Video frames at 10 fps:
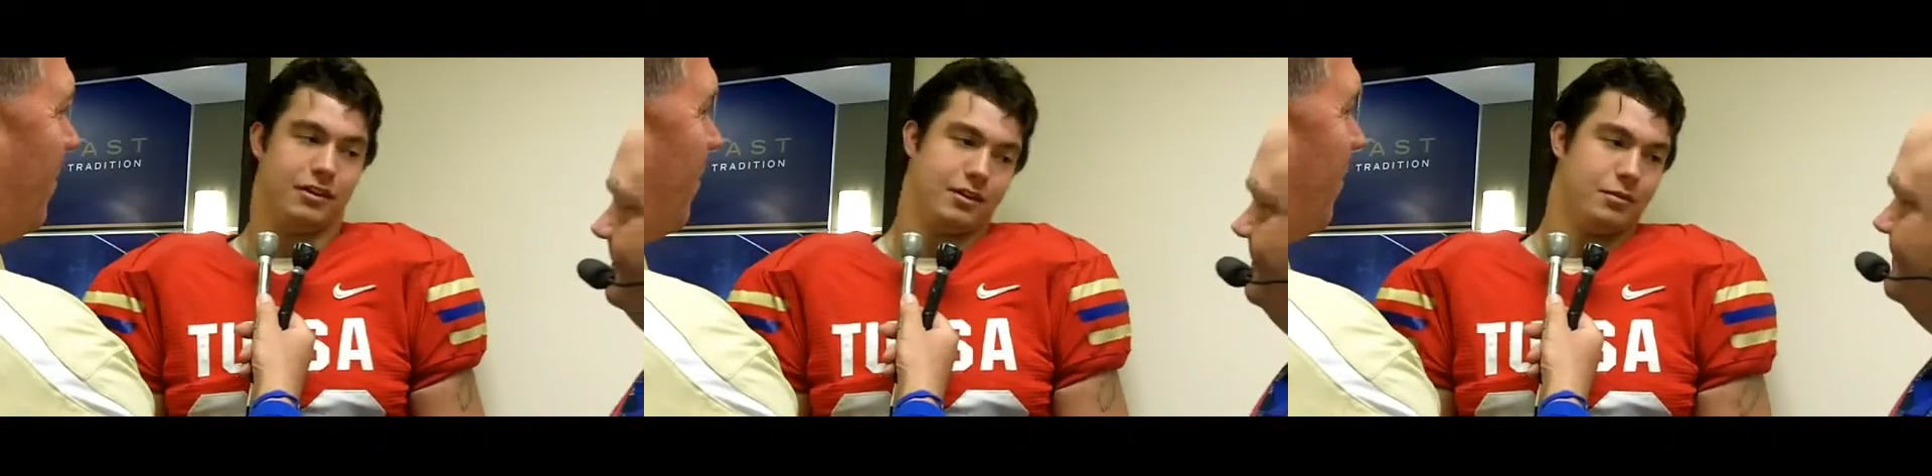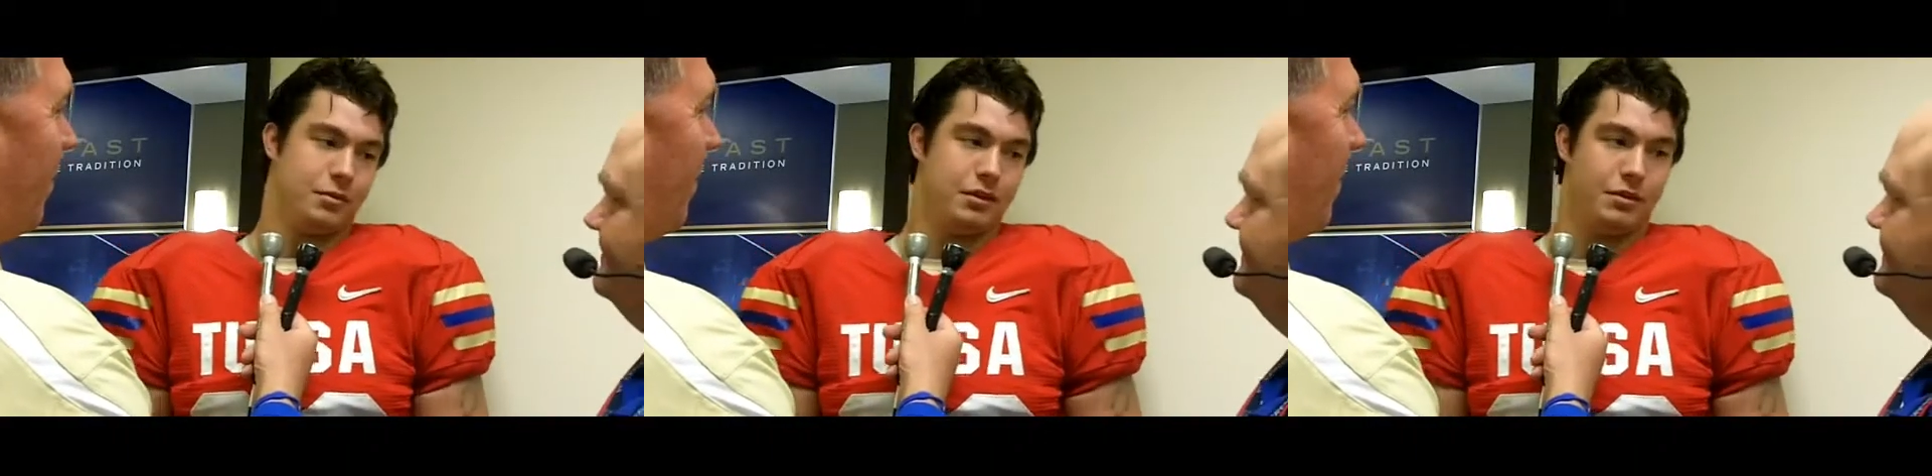You know,
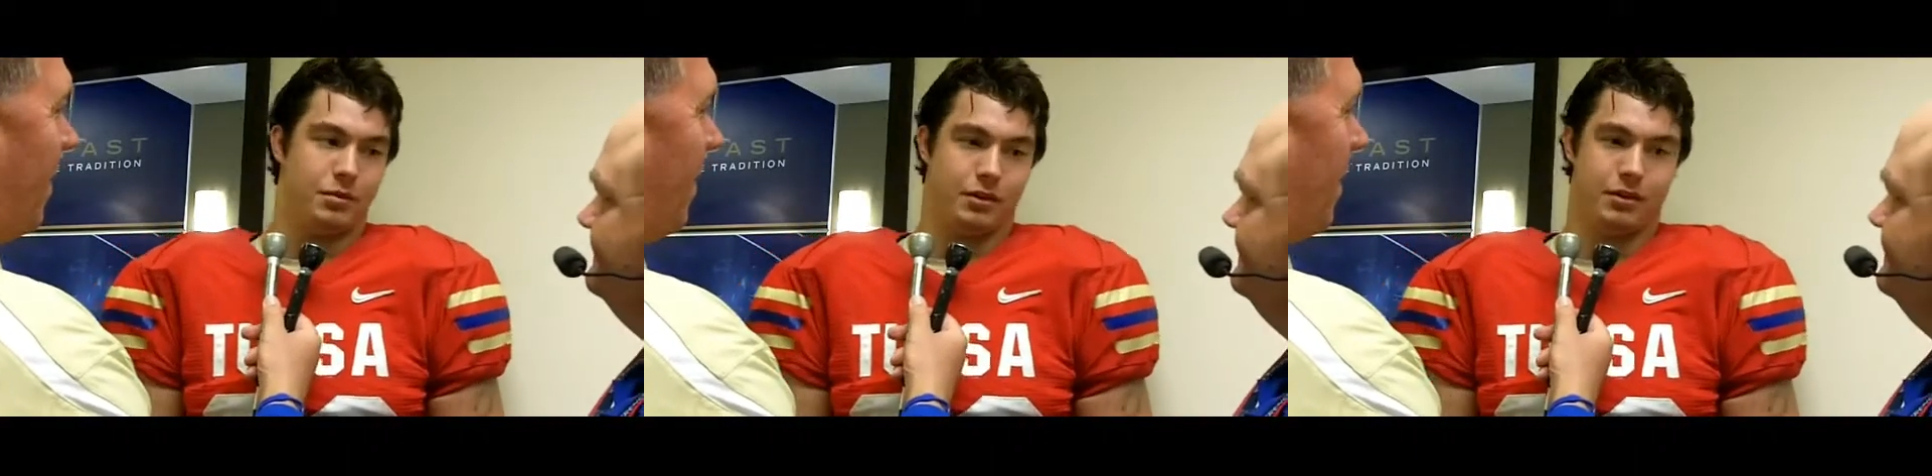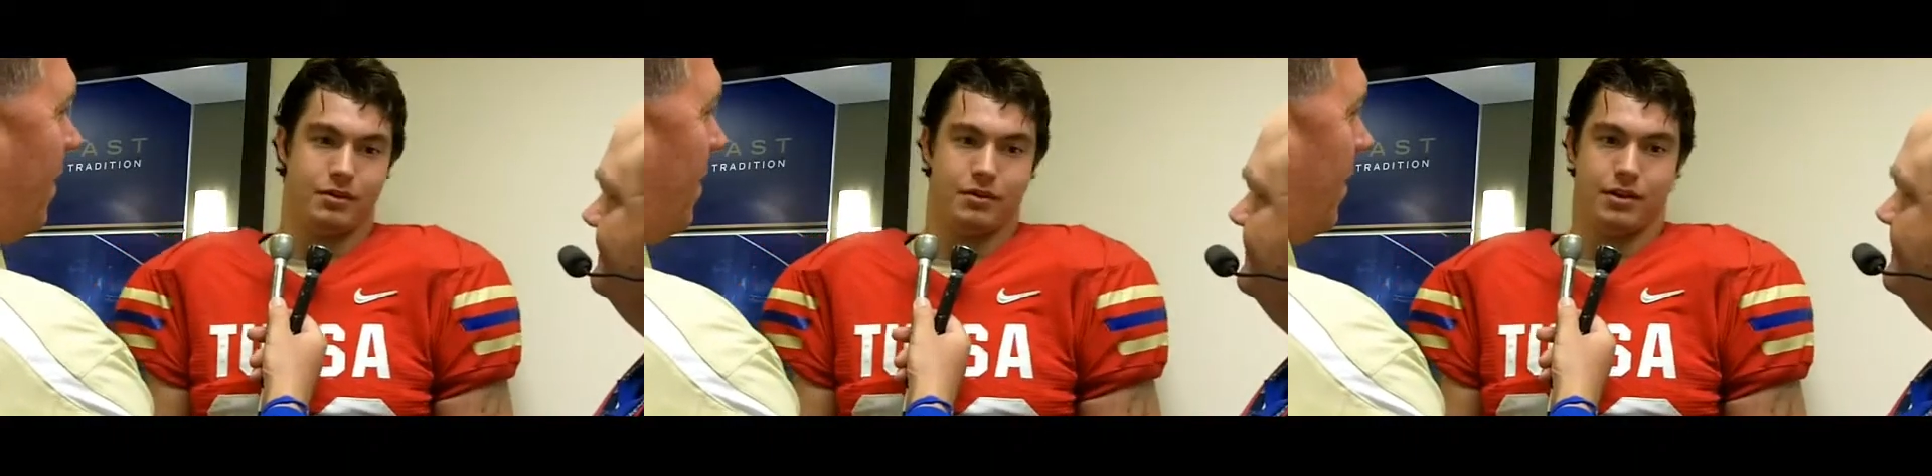we do what we
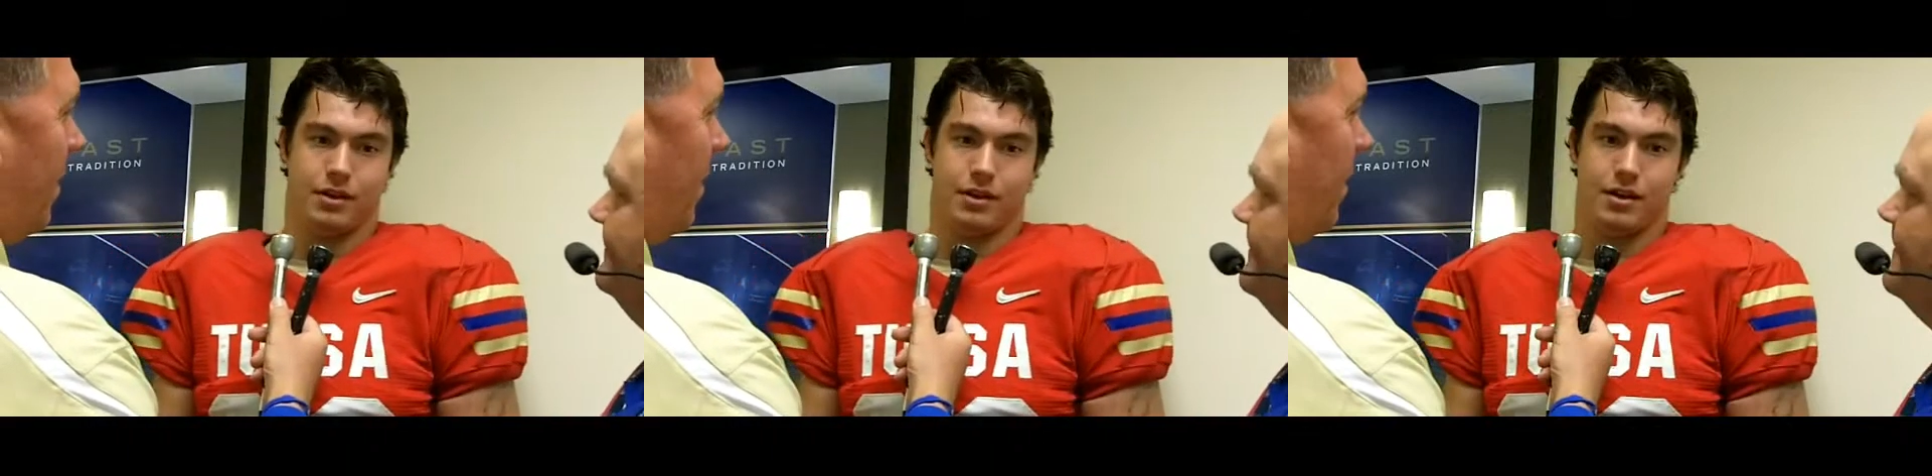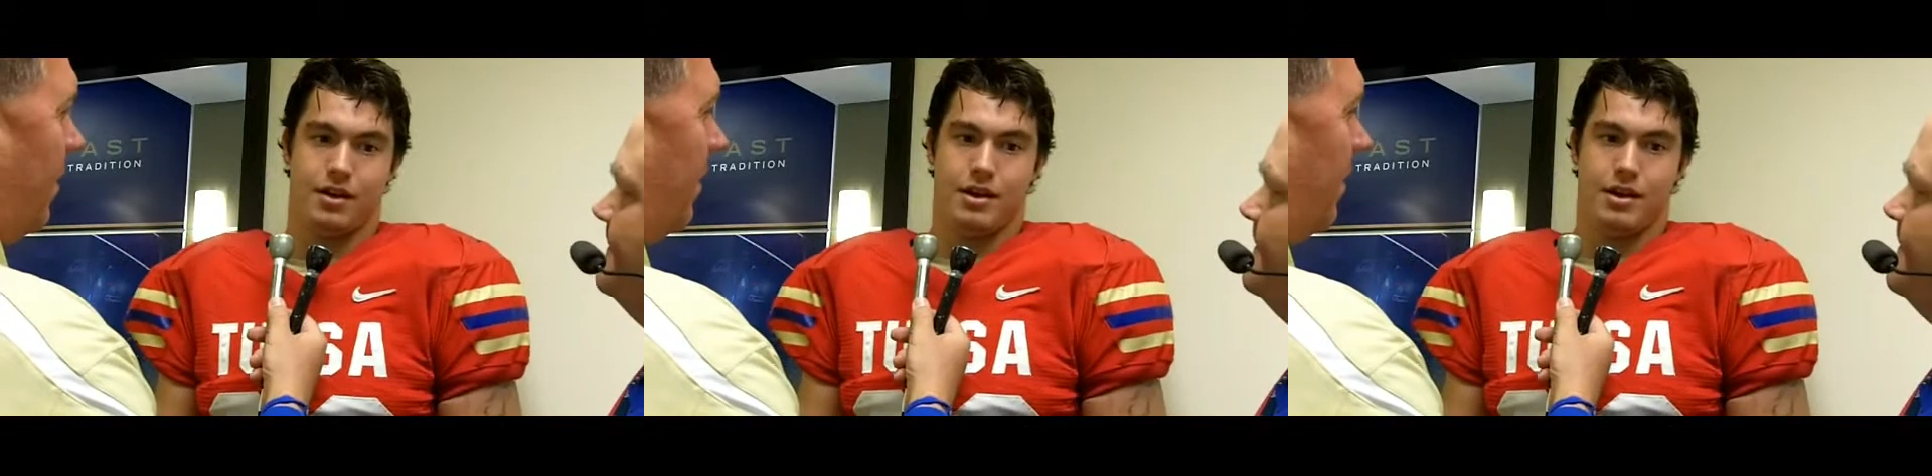do, and uh,